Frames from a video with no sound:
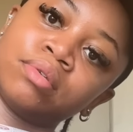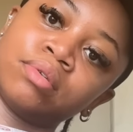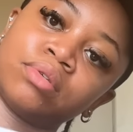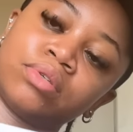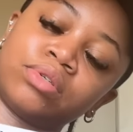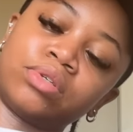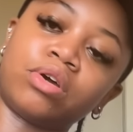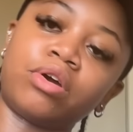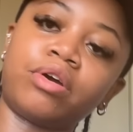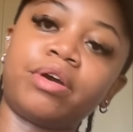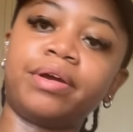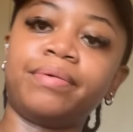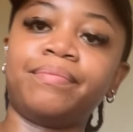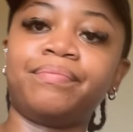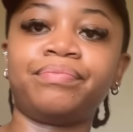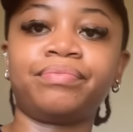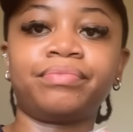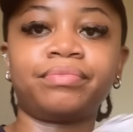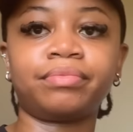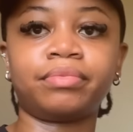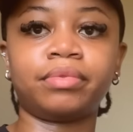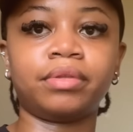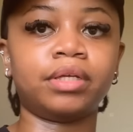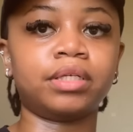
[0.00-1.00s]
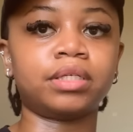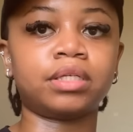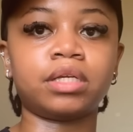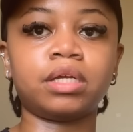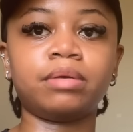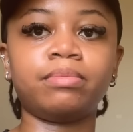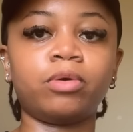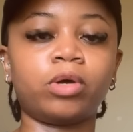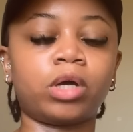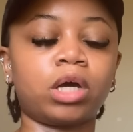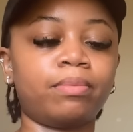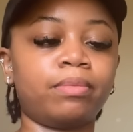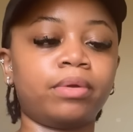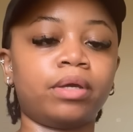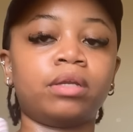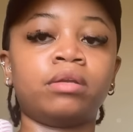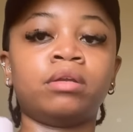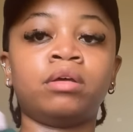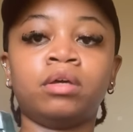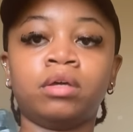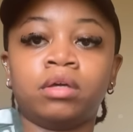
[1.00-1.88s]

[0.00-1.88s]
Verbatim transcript: Sorry, there's an email coming in.